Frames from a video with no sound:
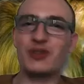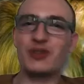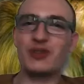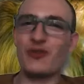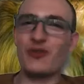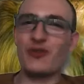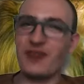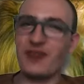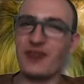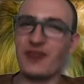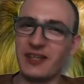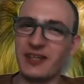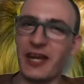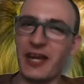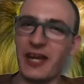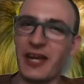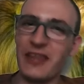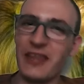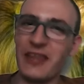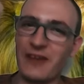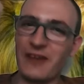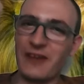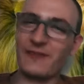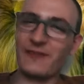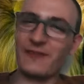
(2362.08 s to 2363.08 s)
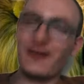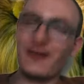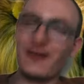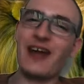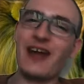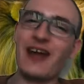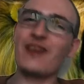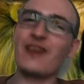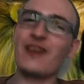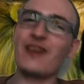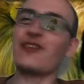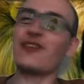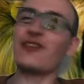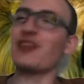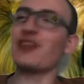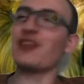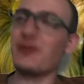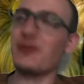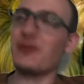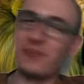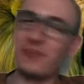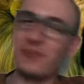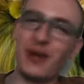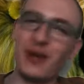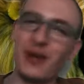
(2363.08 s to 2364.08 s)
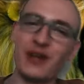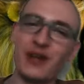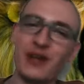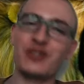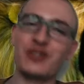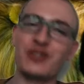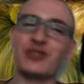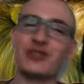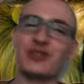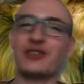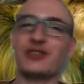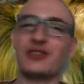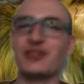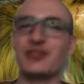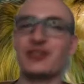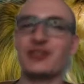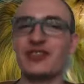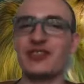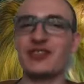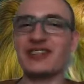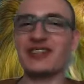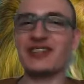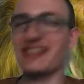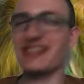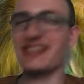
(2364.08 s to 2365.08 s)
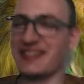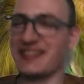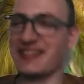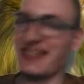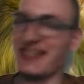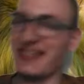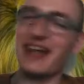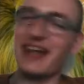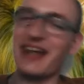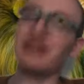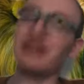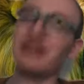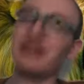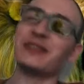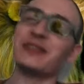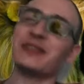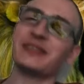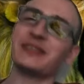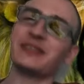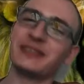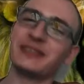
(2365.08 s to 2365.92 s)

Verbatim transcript: you to relight that fire and that passion, that desire.